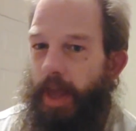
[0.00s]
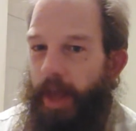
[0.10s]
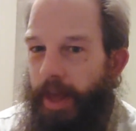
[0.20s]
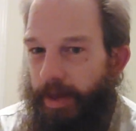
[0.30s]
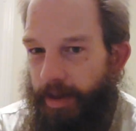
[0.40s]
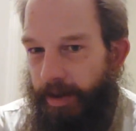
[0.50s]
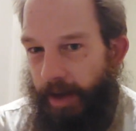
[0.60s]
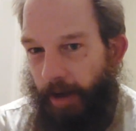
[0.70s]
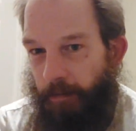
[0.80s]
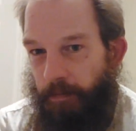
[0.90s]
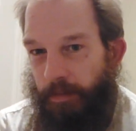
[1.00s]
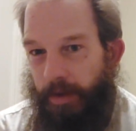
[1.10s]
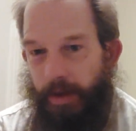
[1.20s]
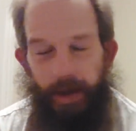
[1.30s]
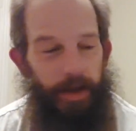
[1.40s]
it's, you know,
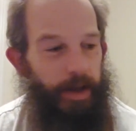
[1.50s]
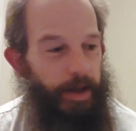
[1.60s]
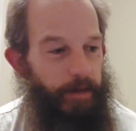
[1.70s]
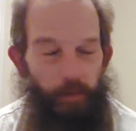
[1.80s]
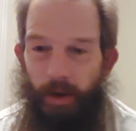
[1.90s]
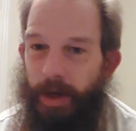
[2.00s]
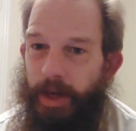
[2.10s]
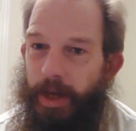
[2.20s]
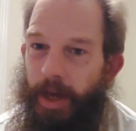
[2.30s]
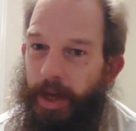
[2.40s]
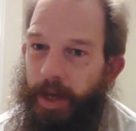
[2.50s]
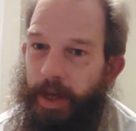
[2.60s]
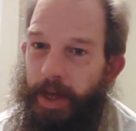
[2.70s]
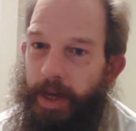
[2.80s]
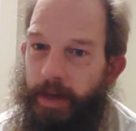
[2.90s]
pretty
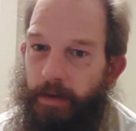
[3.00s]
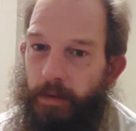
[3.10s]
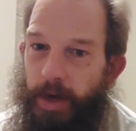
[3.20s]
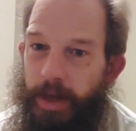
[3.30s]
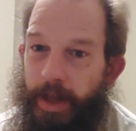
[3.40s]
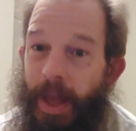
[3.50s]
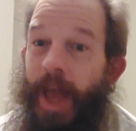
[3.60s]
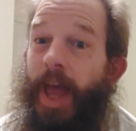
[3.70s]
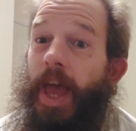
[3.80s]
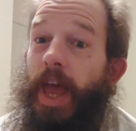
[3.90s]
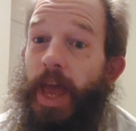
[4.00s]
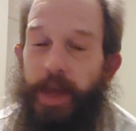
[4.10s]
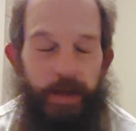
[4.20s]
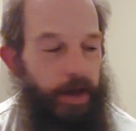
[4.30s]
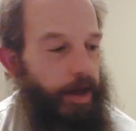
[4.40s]
easy reading.
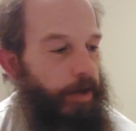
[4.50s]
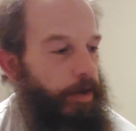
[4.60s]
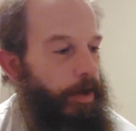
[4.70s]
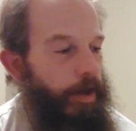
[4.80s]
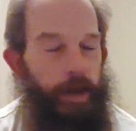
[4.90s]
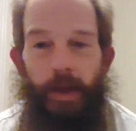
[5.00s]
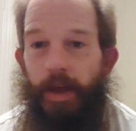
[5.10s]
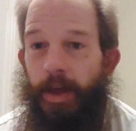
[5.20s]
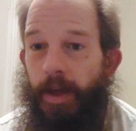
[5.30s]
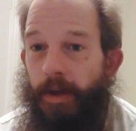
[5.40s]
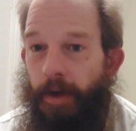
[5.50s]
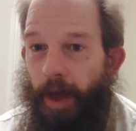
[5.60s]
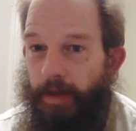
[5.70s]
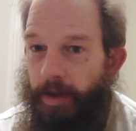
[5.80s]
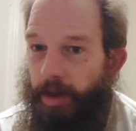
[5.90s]
It's
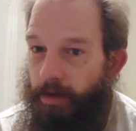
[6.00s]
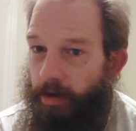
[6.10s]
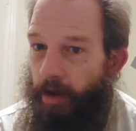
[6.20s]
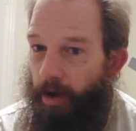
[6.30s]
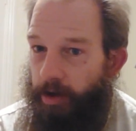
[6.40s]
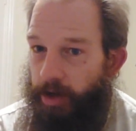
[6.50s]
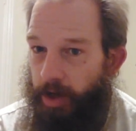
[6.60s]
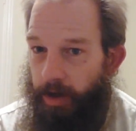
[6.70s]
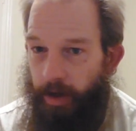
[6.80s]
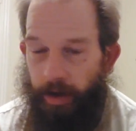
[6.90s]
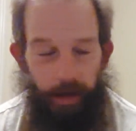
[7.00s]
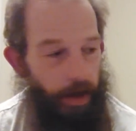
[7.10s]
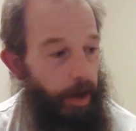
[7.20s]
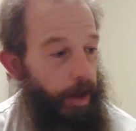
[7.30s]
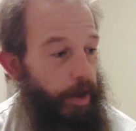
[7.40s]
as an introduction
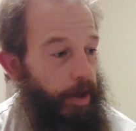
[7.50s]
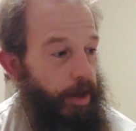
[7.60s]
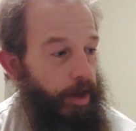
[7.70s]
to